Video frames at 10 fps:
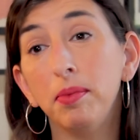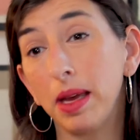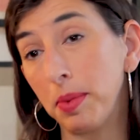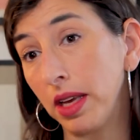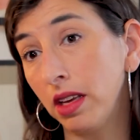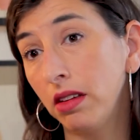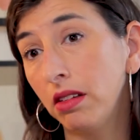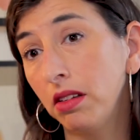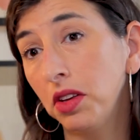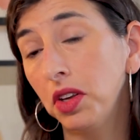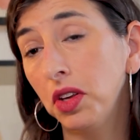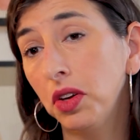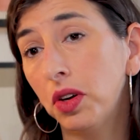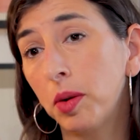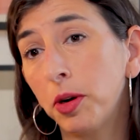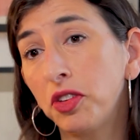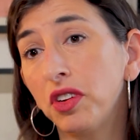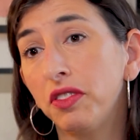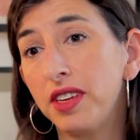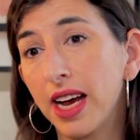maybe, or a
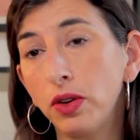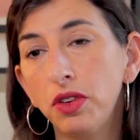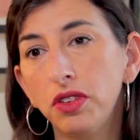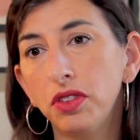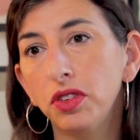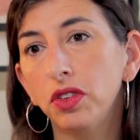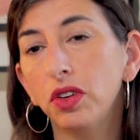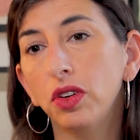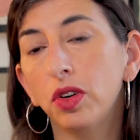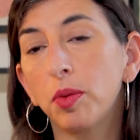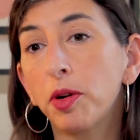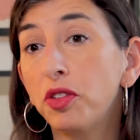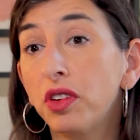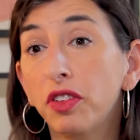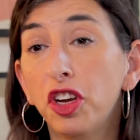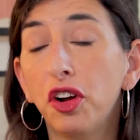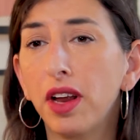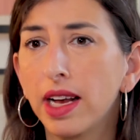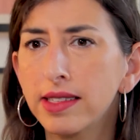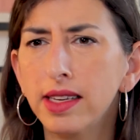person of doubt, or a person of
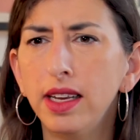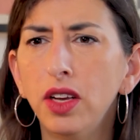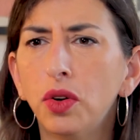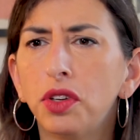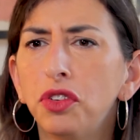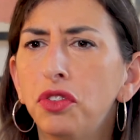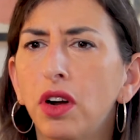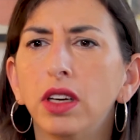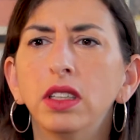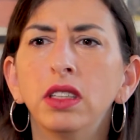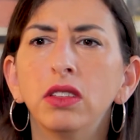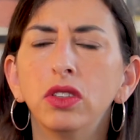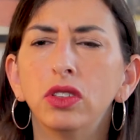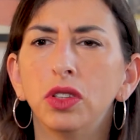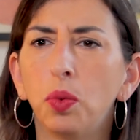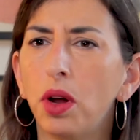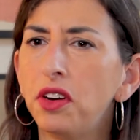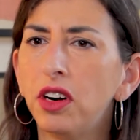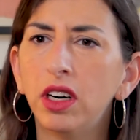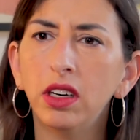curiosity, or struggle, or
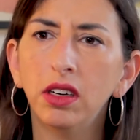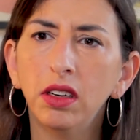wonder